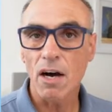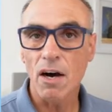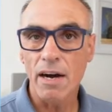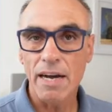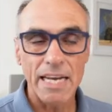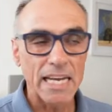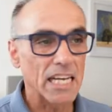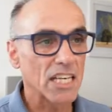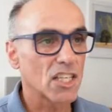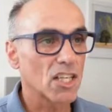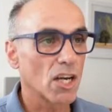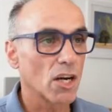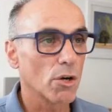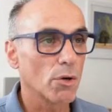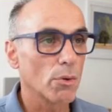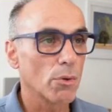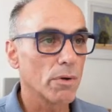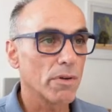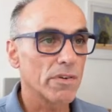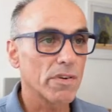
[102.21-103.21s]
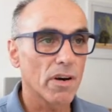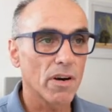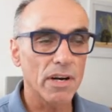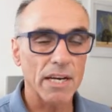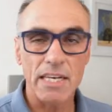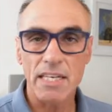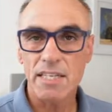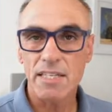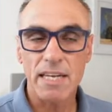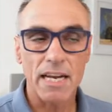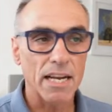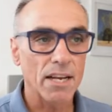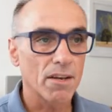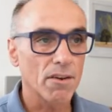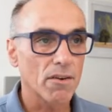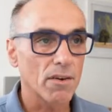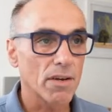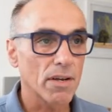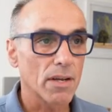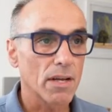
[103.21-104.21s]
ISO target
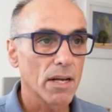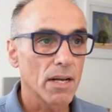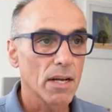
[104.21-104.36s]
standard.